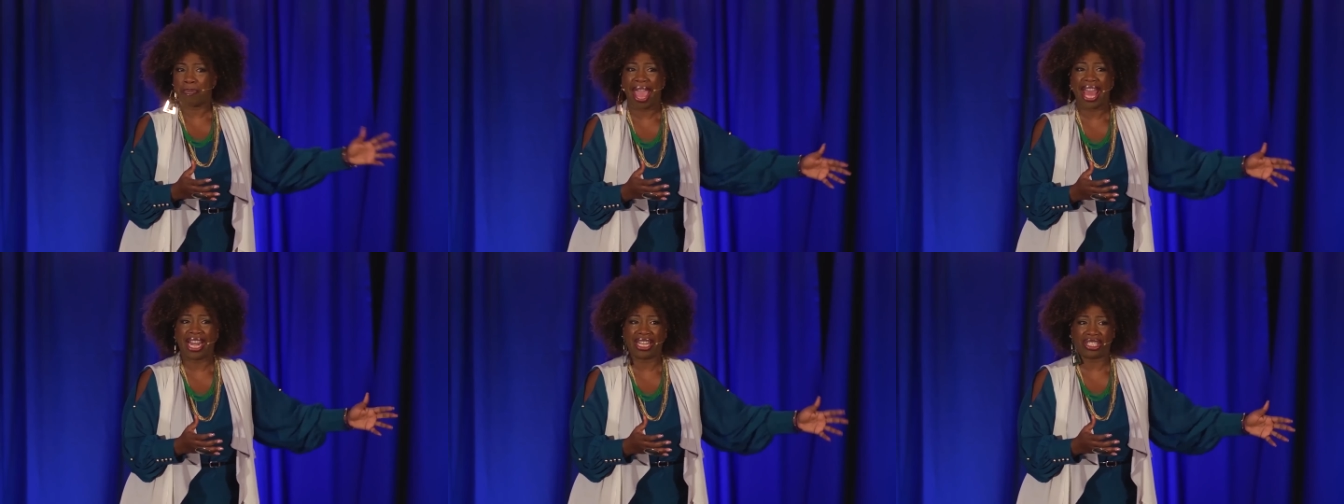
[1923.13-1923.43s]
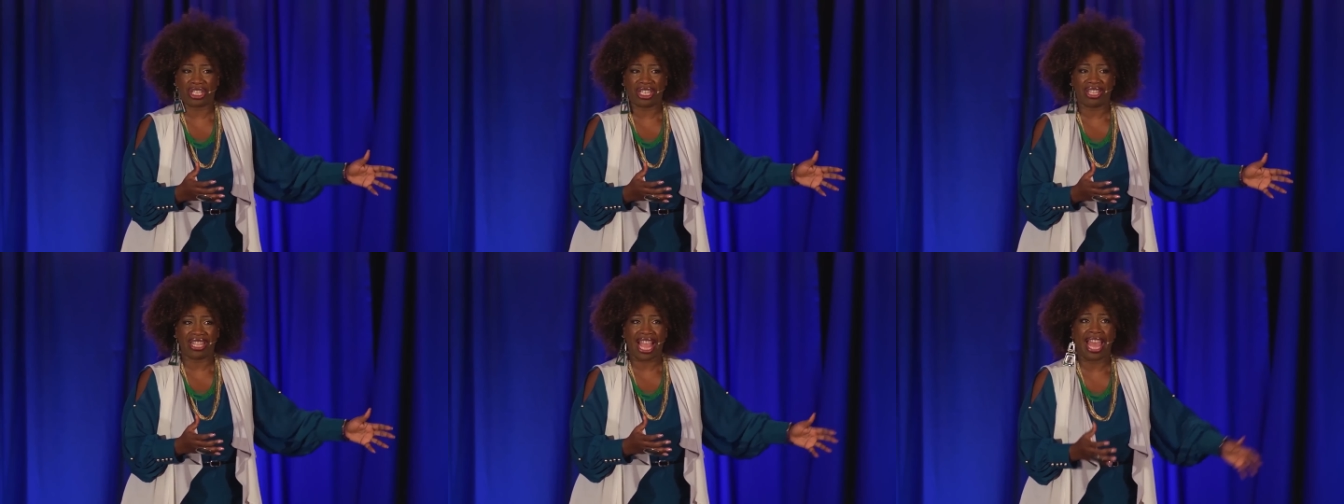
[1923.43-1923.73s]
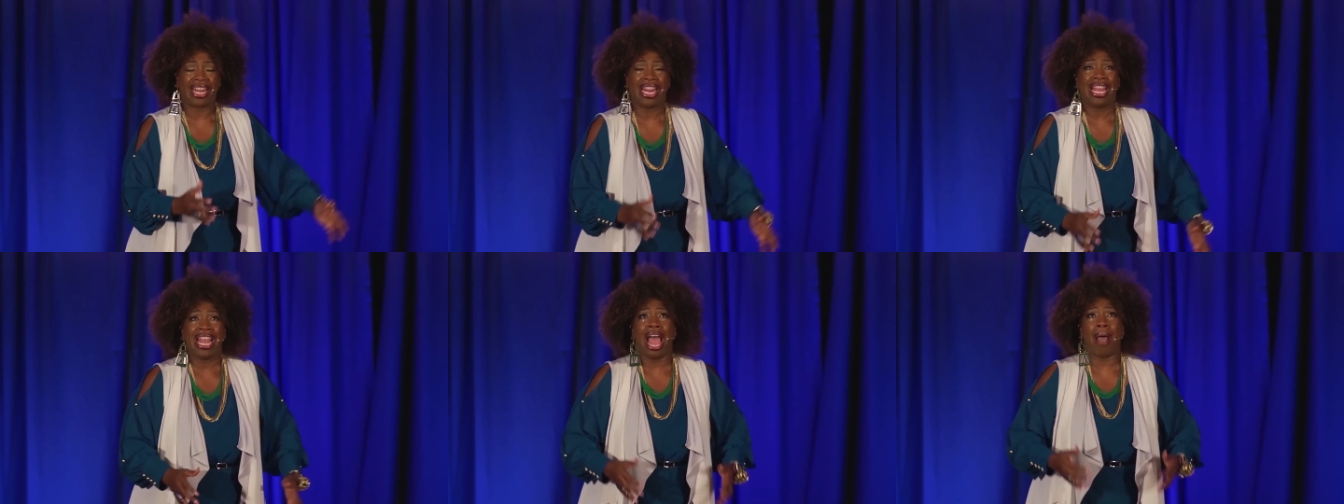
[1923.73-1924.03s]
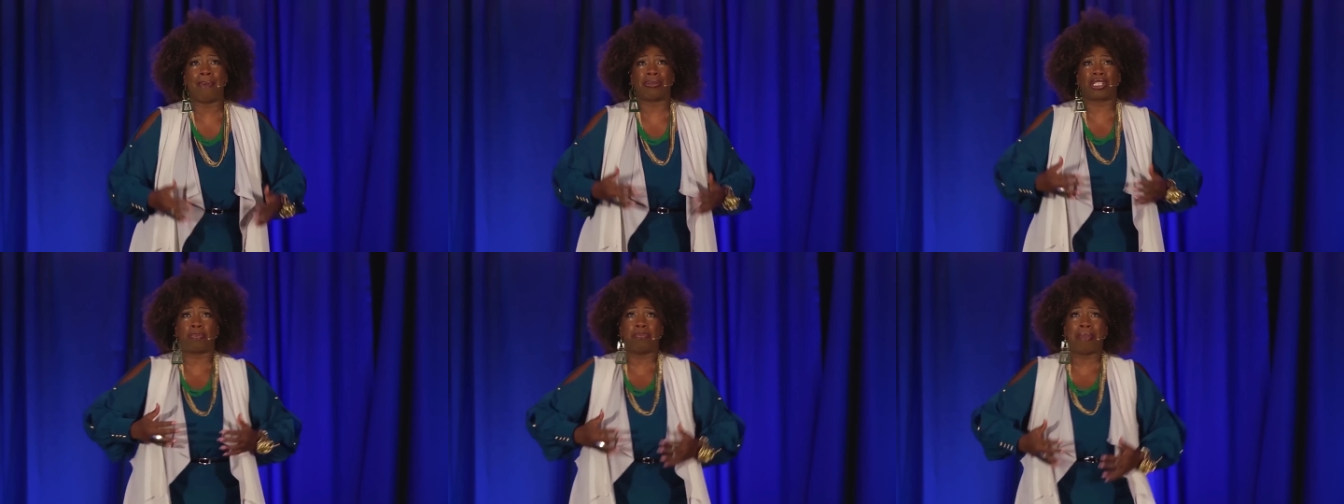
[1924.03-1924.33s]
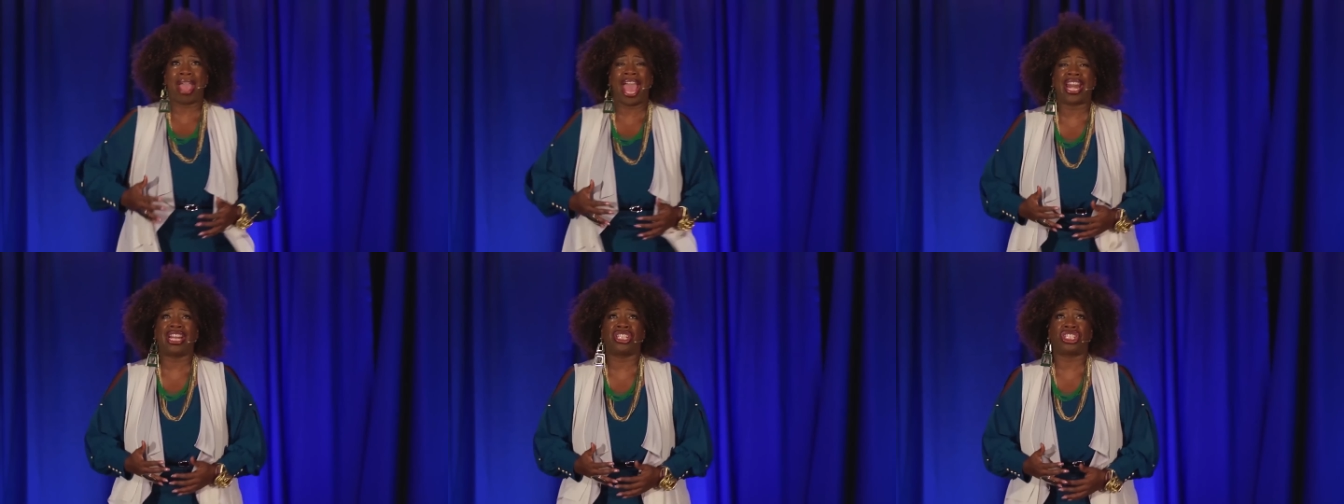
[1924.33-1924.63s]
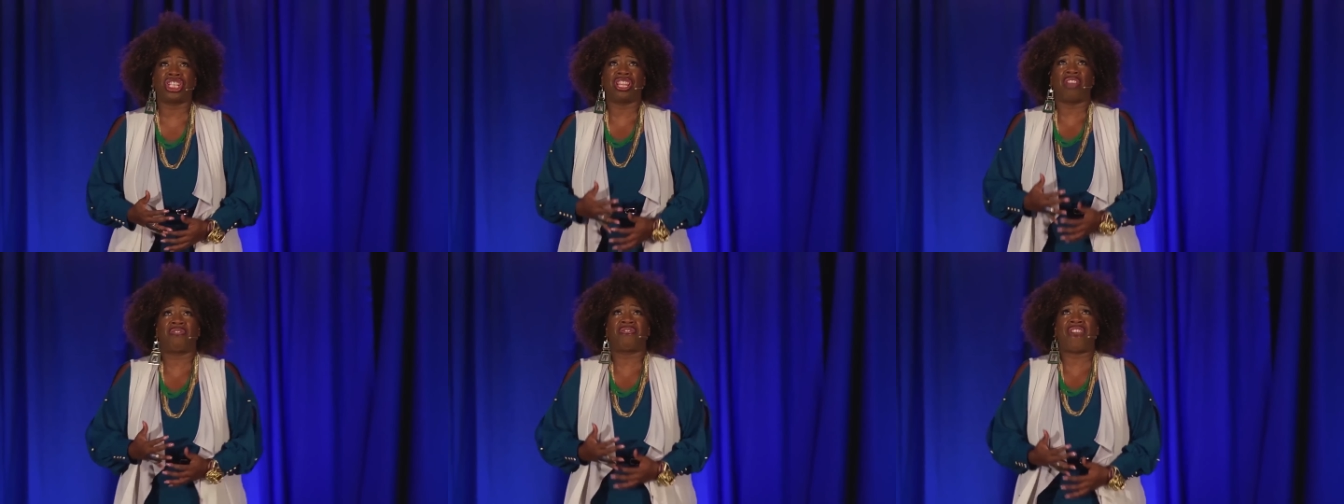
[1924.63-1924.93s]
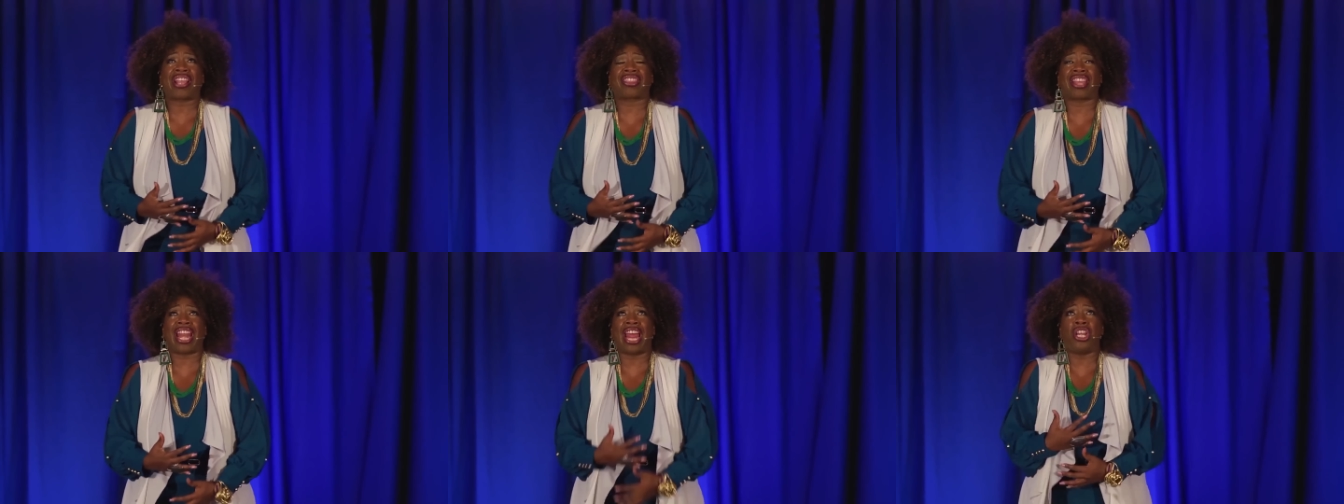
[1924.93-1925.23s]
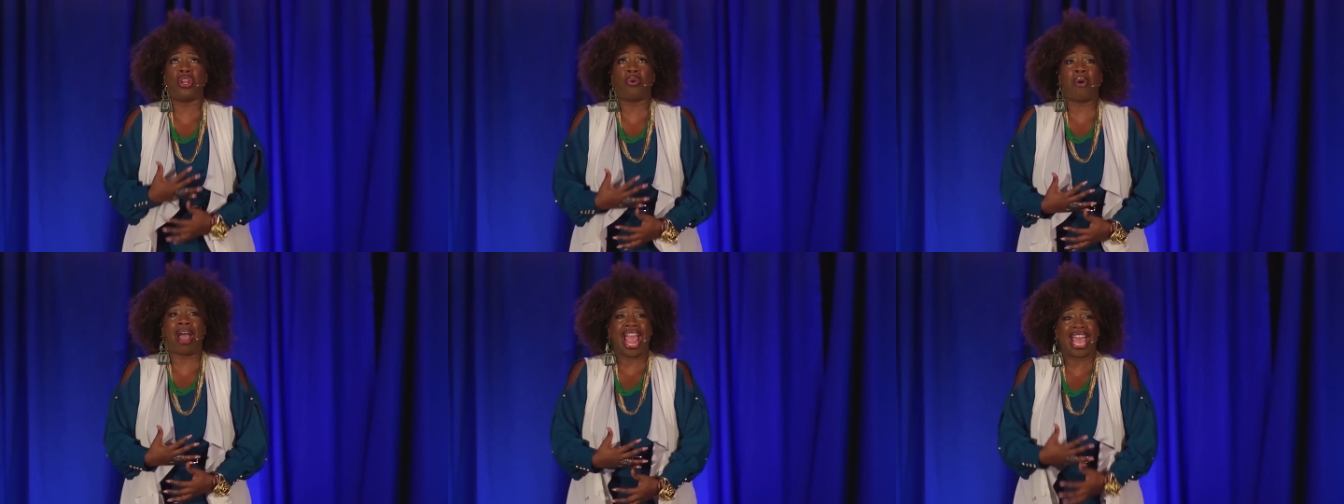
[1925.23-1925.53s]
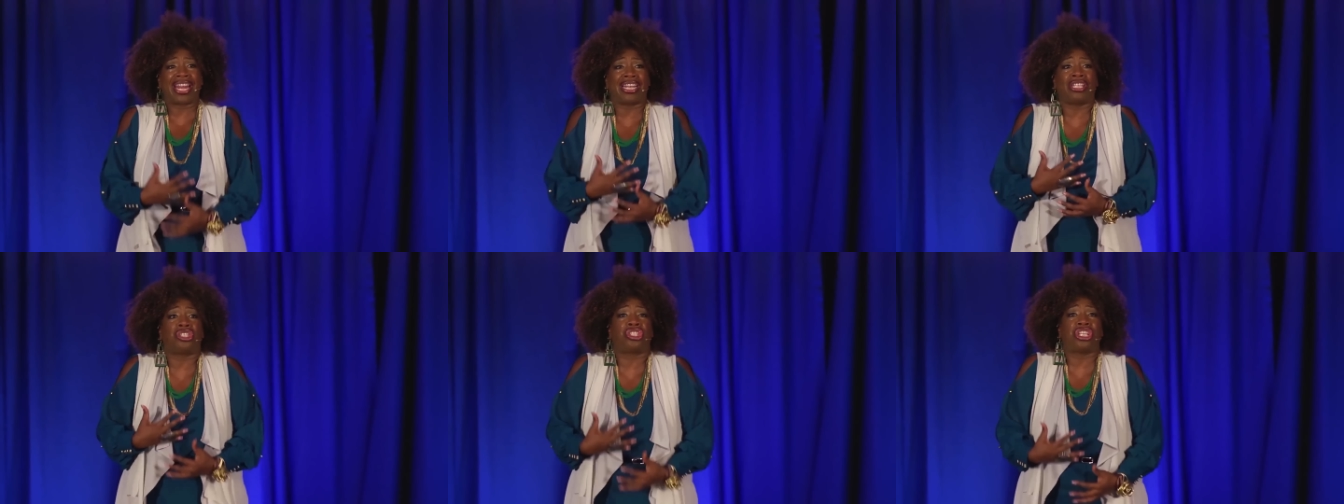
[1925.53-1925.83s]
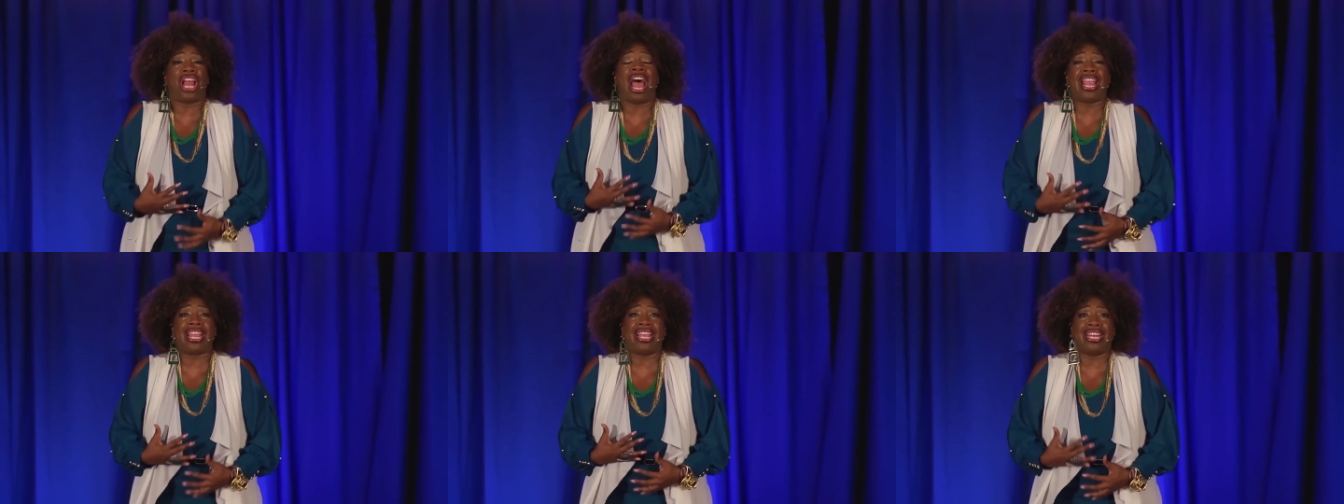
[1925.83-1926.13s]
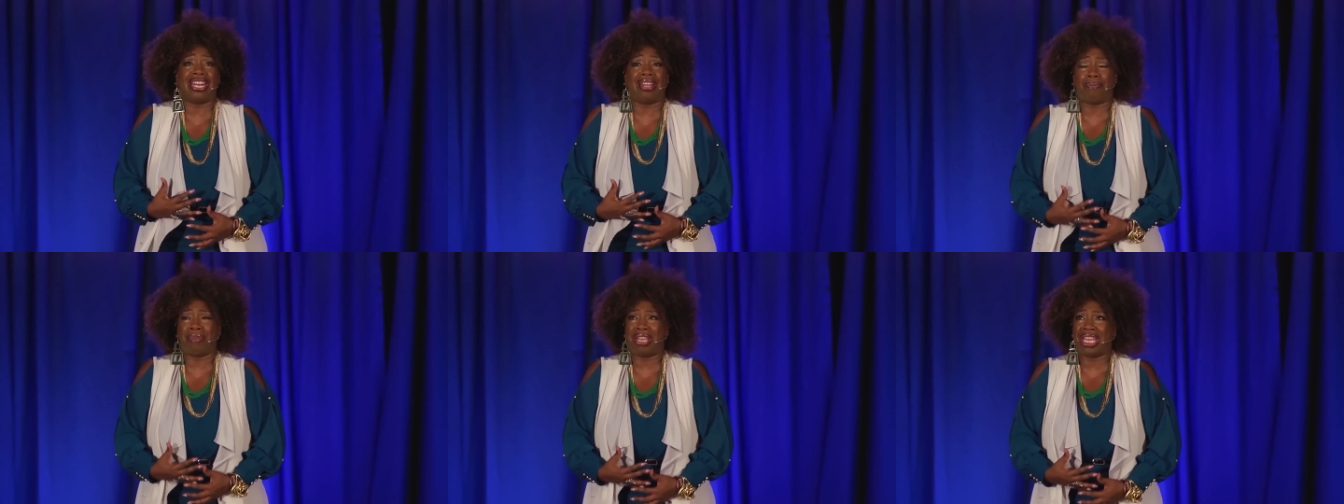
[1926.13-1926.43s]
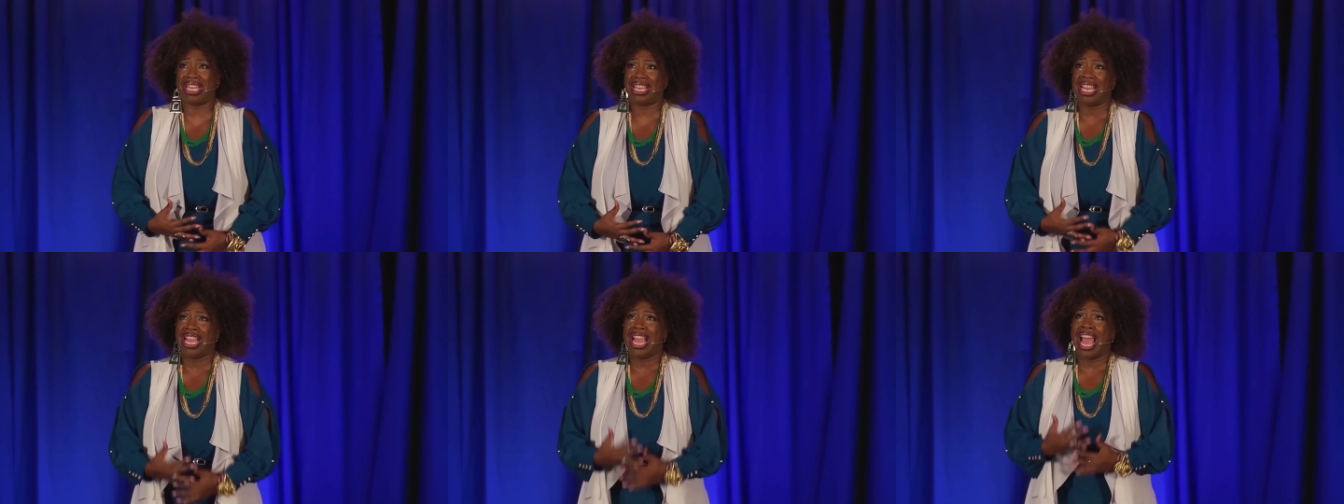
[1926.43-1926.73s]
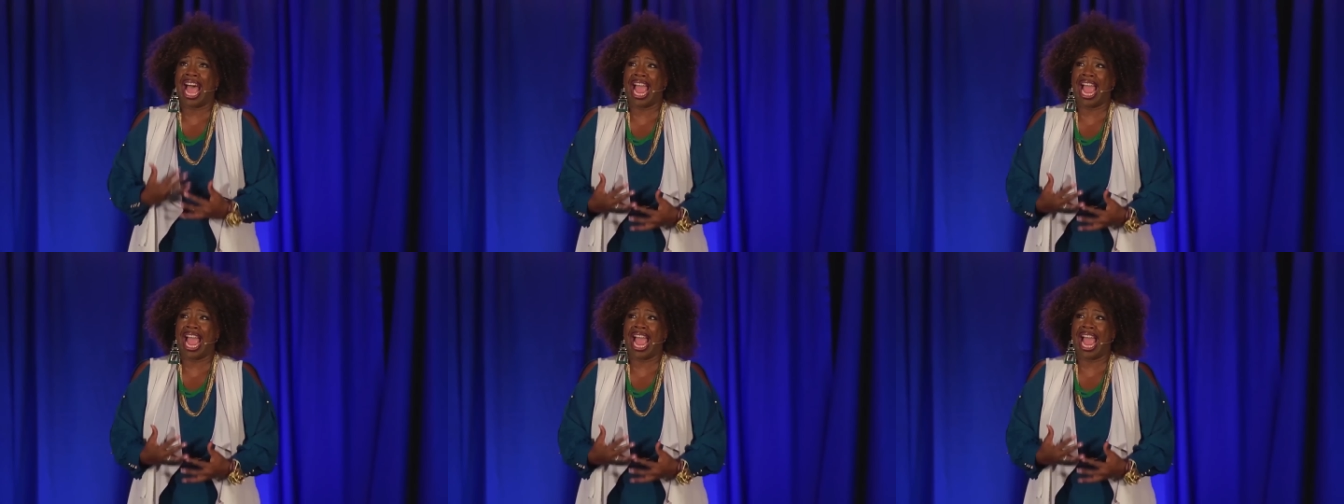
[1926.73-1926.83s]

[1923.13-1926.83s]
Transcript: managing that. I was managing the fact that I knew I had a giant in me.